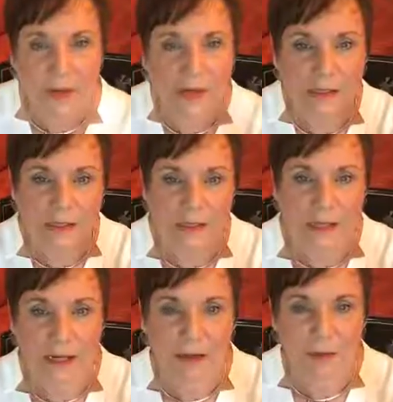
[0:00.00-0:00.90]
got a
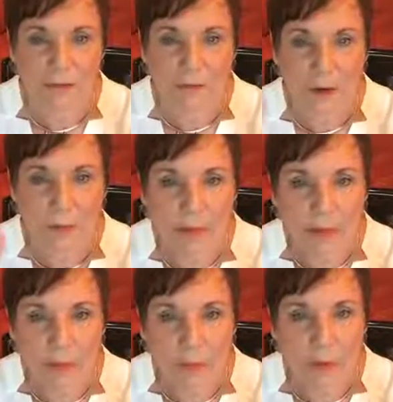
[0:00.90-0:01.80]
scale from
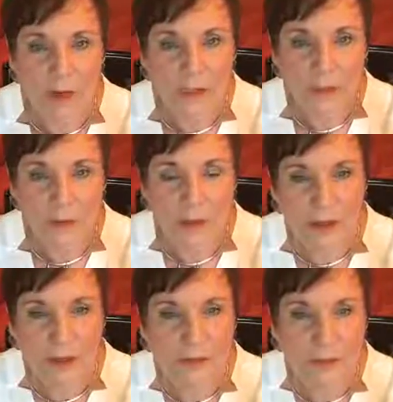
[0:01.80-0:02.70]
1 to
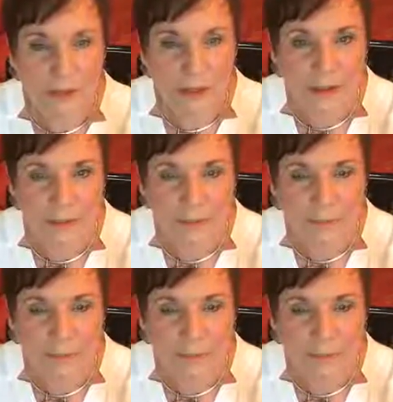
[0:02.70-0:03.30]
100,